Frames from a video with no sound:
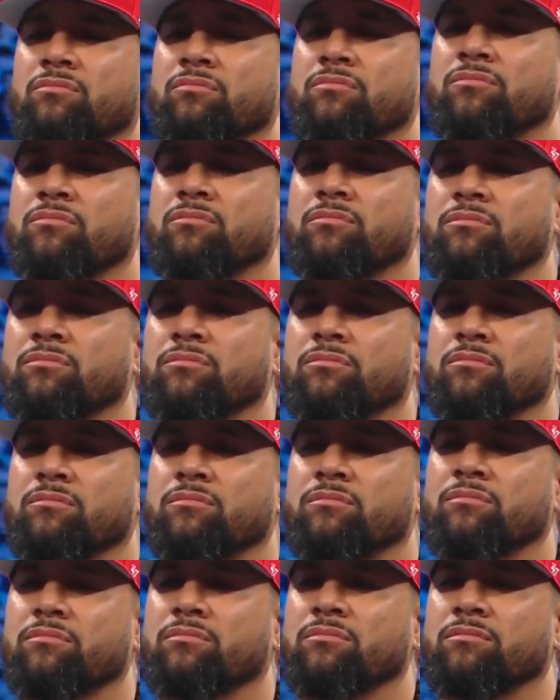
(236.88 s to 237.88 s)

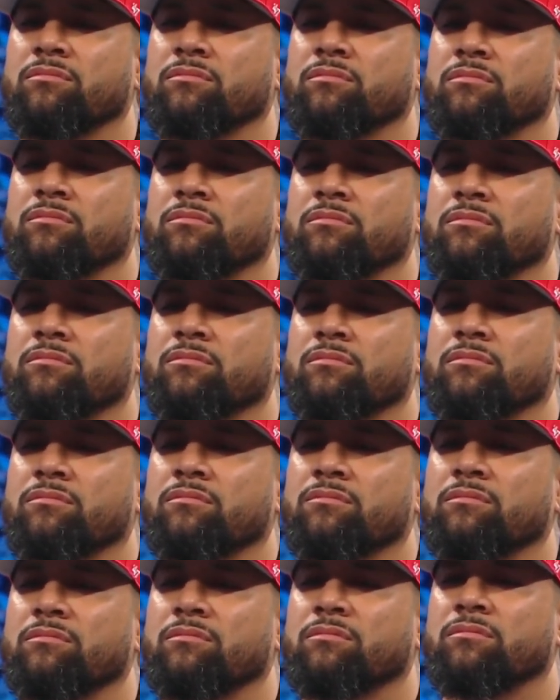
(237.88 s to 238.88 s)

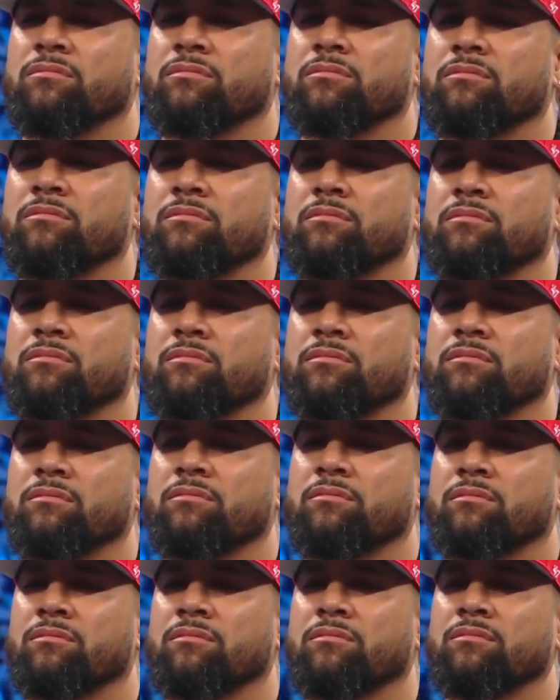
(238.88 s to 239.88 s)

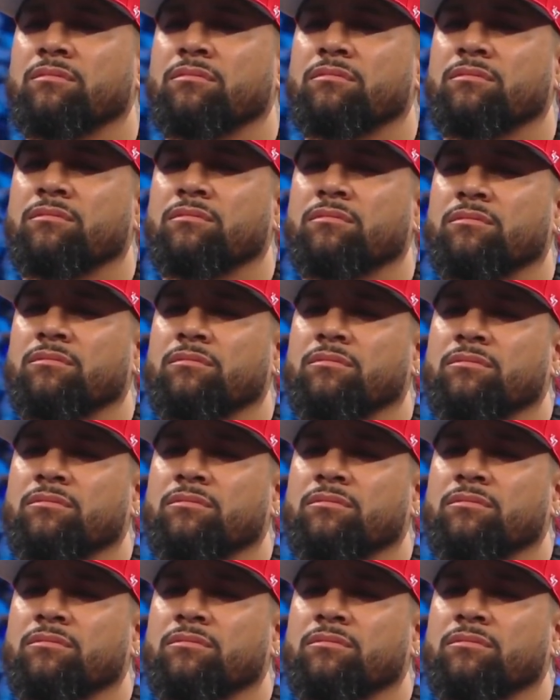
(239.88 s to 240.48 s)
(not speaking)